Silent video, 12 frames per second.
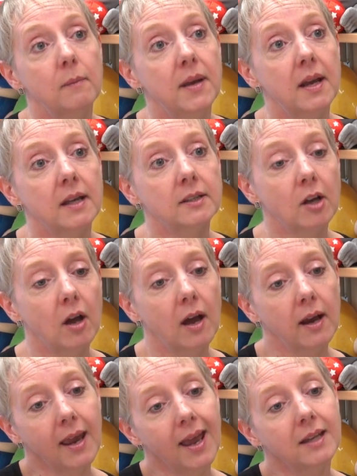because
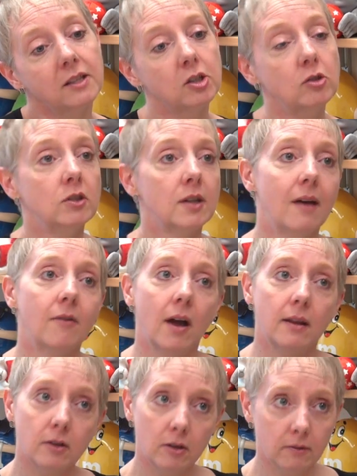again, students have
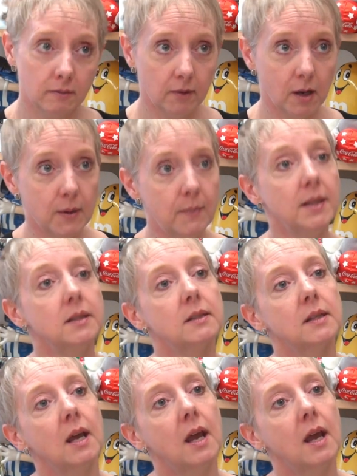other commitments,